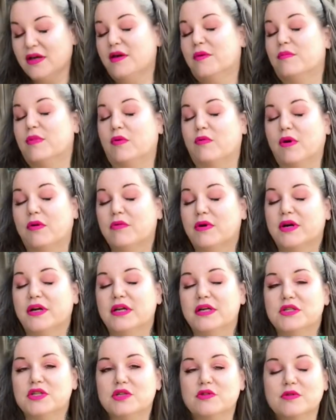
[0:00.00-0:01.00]
But what we're gonna
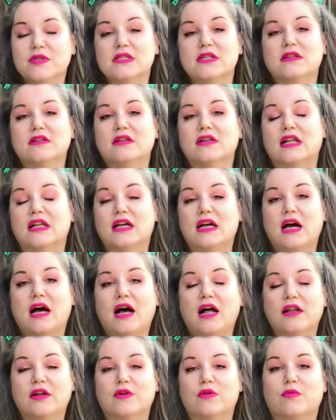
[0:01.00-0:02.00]
do is a little
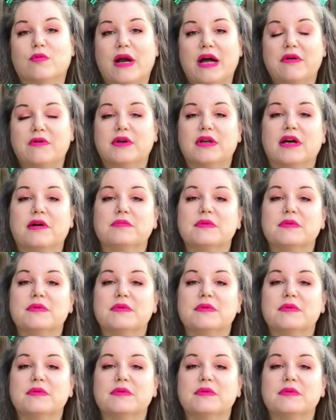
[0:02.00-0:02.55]
collar roundup.